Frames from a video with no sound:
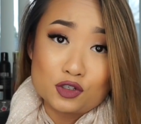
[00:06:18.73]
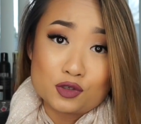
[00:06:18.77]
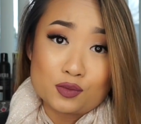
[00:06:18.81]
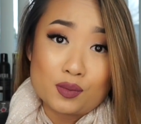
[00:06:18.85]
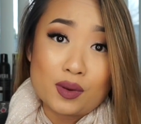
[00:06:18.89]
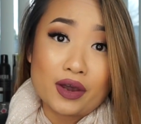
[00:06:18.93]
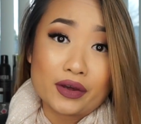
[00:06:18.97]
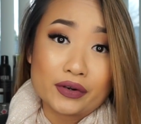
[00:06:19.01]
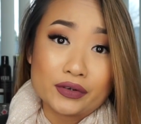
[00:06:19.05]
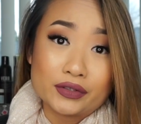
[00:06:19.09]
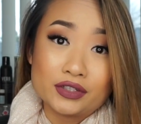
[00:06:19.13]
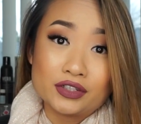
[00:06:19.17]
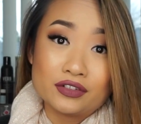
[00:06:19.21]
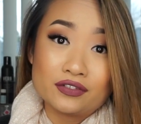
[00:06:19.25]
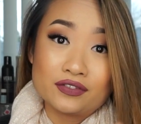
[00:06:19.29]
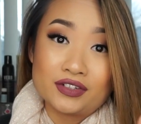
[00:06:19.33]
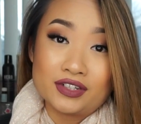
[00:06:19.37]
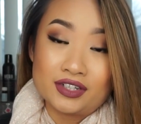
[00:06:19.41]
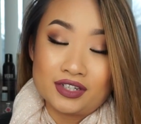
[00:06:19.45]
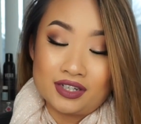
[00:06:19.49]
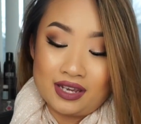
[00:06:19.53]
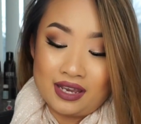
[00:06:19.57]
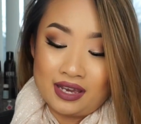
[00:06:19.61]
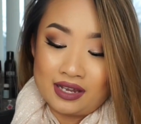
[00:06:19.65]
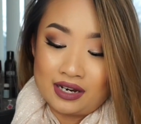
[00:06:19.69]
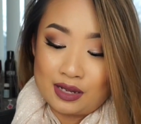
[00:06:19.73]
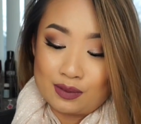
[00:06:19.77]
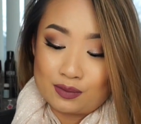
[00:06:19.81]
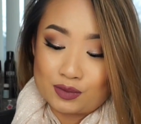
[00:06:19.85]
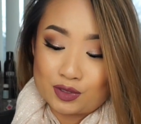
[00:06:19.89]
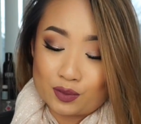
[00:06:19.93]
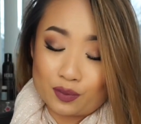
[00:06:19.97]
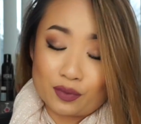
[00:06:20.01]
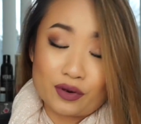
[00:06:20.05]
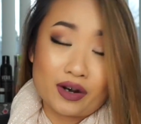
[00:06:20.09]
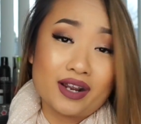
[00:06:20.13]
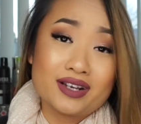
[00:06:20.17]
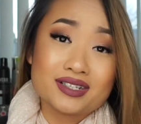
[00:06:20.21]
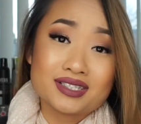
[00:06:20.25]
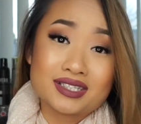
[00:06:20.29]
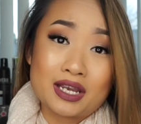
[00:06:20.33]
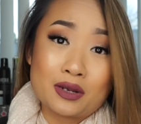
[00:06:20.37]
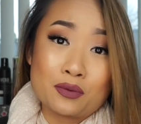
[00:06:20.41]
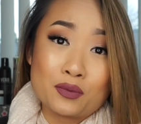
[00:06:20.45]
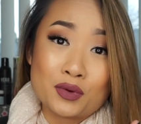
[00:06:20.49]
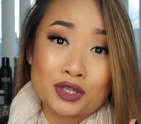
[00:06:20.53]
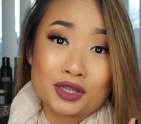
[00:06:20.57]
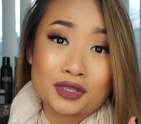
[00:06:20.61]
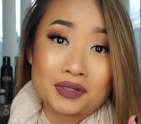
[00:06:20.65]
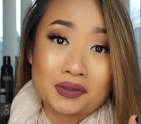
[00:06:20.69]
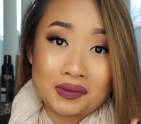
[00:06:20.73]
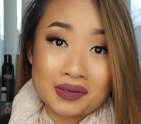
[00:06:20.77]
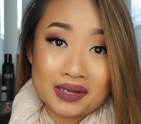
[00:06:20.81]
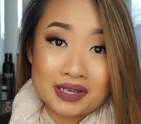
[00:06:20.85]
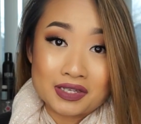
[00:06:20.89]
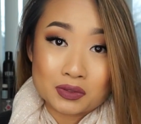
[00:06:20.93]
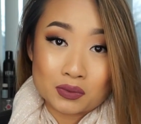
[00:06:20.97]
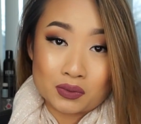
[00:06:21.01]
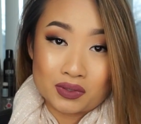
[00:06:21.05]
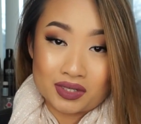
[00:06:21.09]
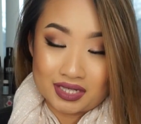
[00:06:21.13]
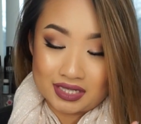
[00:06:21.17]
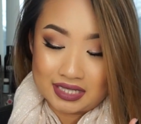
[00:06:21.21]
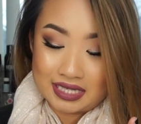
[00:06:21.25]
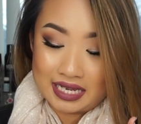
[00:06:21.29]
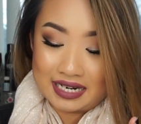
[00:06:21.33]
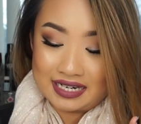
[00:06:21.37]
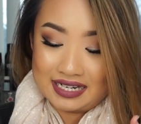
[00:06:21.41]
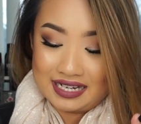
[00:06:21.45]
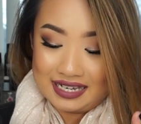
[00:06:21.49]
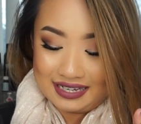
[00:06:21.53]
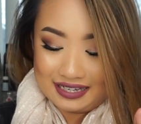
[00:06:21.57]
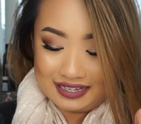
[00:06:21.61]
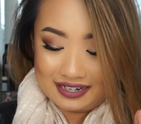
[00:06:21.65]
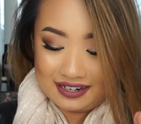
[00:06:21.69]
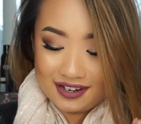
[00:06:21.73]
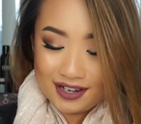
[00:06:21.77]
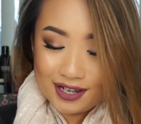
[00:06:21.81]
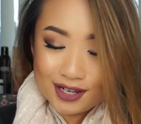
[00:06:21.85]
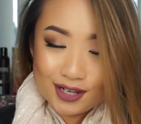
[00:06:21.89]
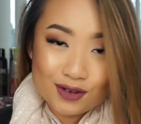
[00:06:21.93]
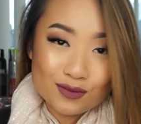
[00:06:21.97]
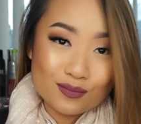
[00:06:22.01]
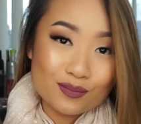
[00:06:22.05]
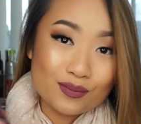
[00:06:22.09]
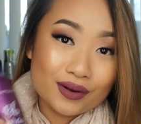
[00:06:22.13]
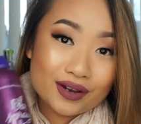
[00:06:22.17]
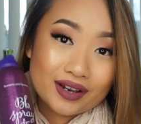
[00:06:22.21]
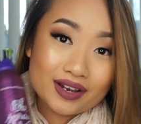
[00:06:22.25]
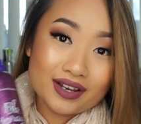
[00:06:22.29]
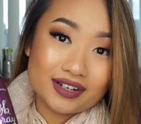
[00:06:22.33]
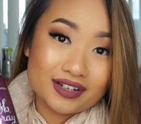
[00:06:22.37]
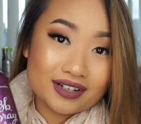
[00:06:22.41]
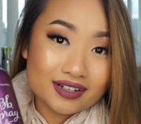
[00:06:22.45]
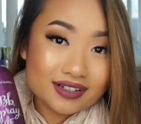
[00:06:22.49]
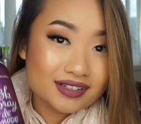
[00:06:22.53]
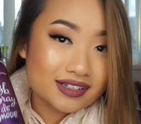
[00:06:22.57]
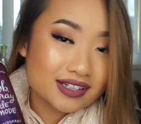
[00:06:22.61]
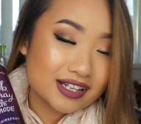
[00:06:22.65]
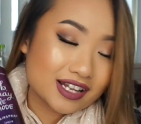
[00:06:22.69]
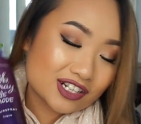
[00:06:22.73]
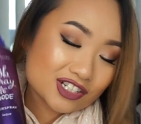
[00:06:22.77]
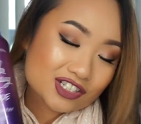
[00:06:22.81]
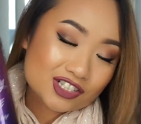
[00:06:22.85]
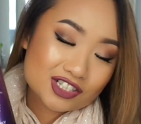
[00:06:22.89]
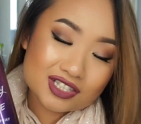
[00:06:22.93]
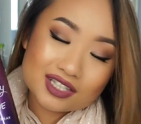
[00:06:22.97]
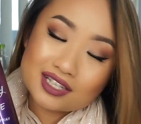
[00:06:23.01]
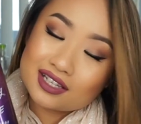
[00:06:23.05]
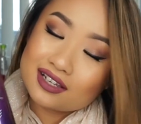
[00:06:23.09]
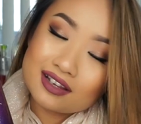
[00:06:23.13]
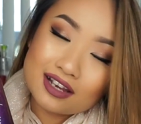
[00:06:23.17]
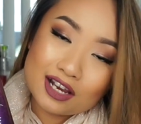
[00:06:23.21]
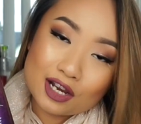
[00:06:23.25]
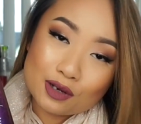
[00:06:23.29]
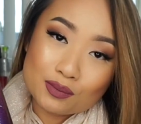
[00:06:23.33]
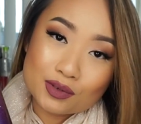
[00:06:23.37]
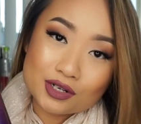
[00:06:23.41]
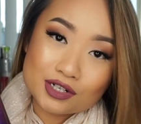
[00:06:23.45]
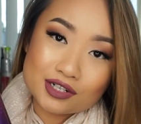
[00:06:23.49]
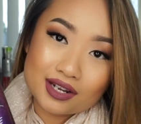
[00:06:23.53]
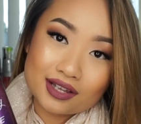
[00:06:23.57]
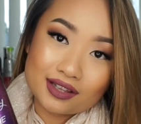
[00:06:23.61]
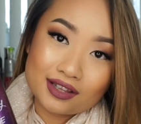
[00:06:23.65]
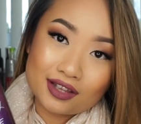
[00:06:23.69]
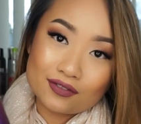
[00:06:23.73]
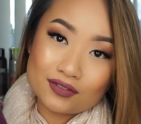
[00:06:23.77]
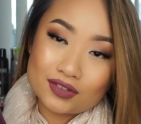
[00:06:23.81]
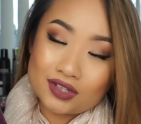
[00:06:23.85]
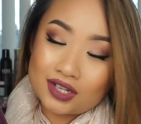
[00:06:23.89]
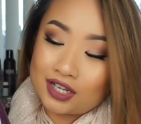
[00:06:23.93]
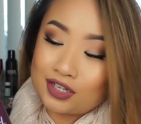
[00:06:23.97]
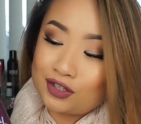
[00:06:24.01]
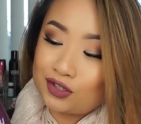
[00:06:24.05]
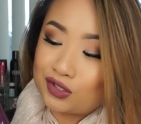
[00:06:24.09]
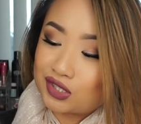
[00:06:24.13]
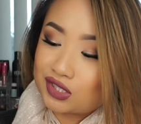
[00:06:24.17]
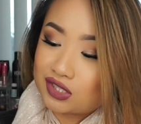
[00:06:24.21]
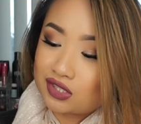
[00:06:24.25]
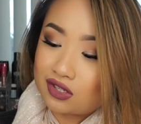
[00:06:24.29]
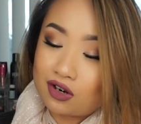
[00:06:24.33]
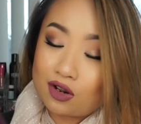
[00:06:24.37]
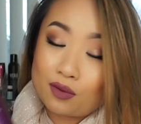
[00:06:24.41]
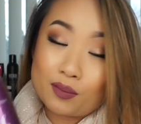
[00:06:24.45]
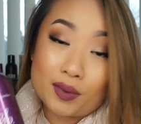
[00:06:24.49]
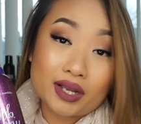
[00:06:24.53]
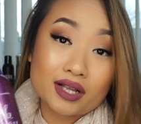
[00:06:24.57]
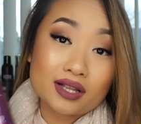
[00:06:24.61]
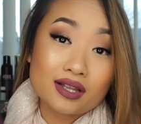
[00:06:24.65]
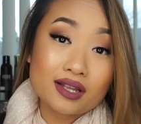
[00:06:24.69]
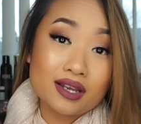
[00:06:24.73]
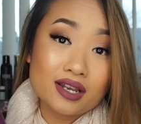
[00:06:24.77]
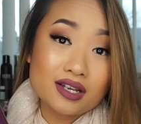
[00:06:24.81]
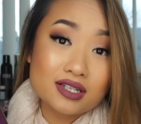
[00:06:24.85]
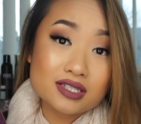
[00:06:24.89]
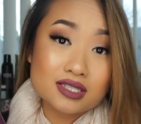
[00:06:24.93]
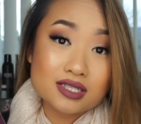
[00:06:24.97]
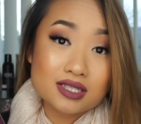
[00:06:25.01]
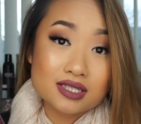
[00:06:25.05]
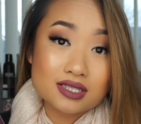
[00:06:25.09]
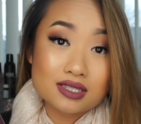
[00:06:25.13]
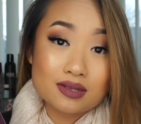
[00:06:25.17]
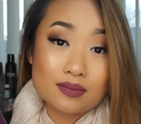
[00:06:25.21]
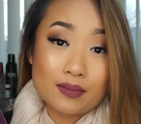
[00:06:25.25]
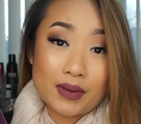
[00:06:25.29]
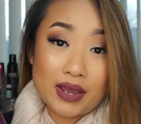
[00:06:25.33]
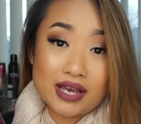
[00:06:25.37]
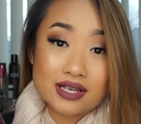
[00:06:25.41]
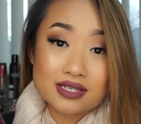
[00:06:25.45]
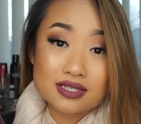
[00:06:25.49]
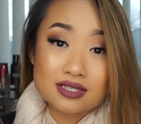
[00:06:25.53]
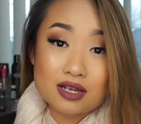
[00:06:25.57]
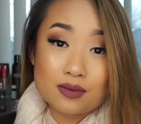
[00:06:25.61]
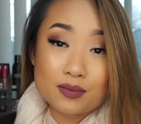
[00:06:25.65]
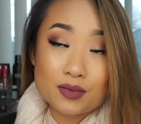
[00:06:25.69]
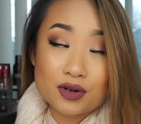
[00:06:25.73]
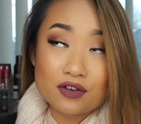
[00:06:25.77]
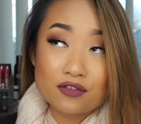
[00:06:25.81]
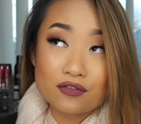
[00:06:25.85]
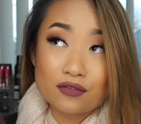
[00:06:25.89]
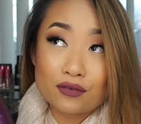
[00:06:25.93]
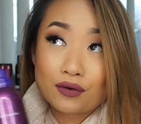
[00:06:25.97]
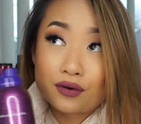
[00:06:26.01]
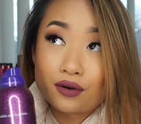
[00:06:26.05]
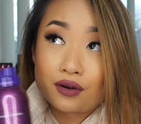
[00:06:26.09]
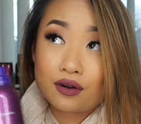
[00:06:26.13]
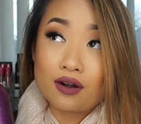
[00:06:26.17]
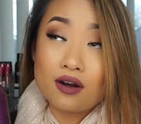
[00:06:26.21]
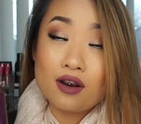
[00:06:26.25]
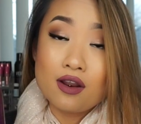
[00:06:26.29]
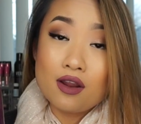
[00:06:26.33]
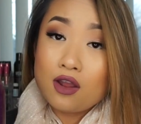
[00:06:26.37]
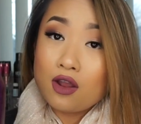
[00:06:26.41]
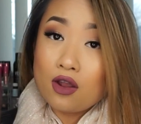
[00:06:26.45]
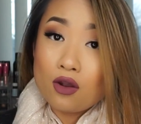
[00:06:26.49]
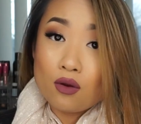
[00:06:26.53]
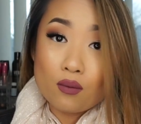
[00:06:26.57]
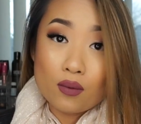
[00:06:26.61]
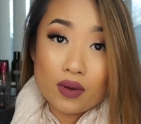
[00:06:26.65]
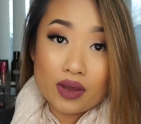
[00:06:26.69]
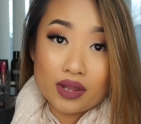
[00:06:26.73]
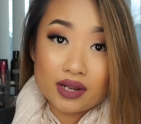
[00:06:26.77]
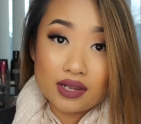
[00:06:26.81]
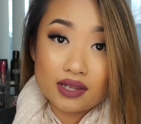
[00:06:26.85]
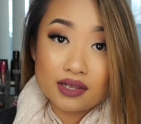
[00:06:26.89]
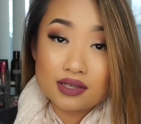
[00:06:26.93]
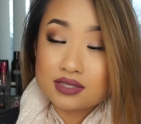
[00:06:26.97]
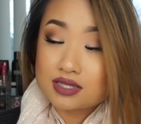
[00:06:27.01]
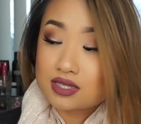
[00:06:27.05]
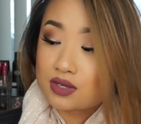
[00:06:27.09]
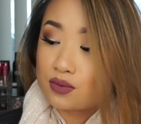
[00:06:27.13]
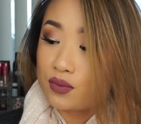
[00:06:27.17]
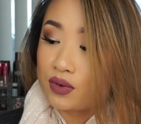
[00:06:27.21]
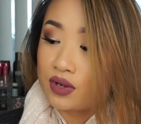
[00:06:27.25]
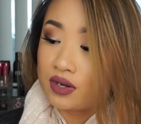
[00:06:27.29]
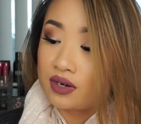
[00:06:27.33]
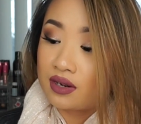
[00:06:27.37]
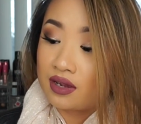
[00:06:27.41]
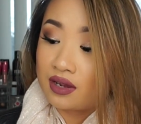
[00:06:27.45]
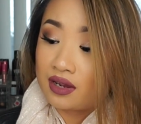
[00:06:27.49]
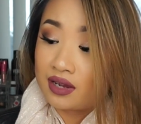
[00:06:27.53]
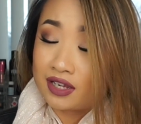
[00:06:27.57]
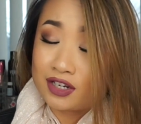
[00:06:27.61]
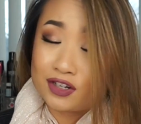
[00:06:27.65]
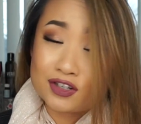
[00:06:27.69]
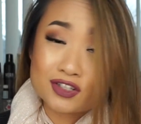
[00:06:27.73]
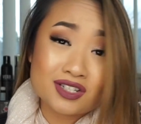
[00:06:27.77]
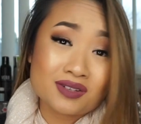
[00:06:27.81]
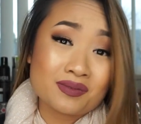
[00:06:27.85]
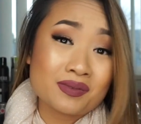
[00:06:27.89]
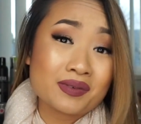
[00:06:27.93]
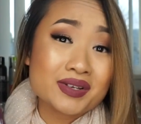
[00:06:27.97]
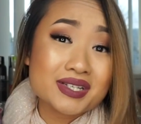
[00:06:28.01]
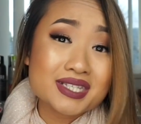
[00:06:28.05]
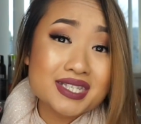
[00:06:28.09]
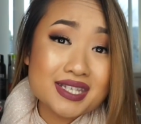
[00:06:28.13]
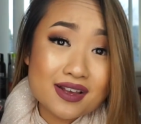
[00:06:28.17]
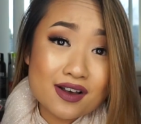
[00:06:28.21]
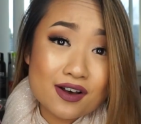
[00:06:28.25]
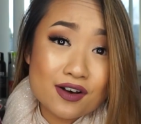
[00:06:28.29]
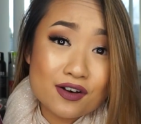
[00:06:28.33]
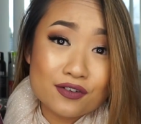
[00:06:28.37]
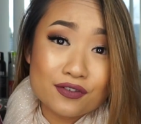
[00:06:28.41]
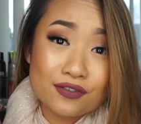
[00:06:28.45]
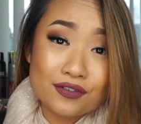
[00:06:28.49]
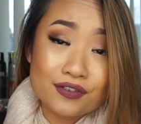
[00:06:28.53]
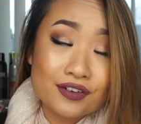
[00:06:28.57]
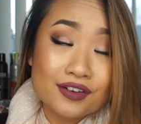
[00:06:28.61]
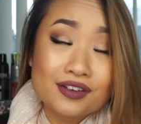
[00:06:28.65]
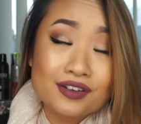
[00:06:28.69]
bottle of it, and I'm surprised I went through it as quick as I did, but that's just how much I loved it. I used this on all my clients this past summer for weddings and whatnot. I used it on myself.